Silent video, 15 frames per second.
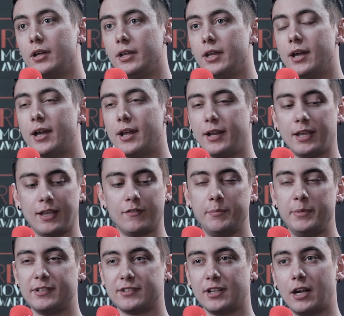Yeah, and I have a
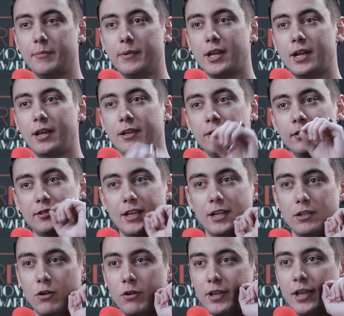big scar. And I said,
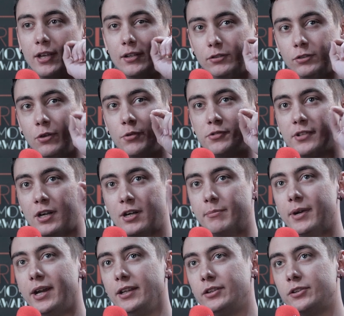okay, those are
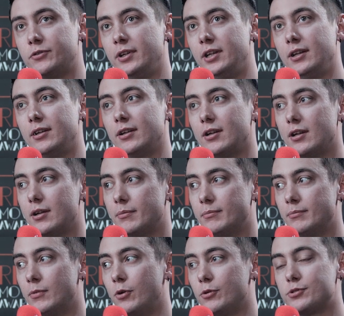my three
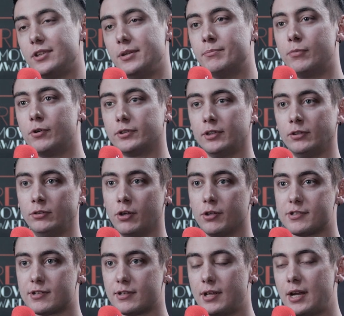most important
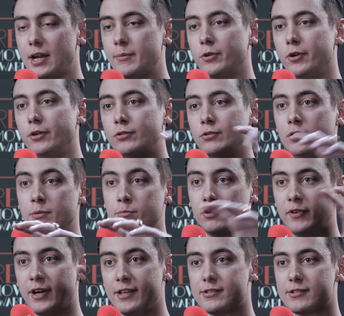dots, and I'm going to
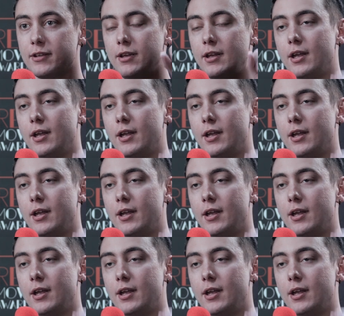improvise.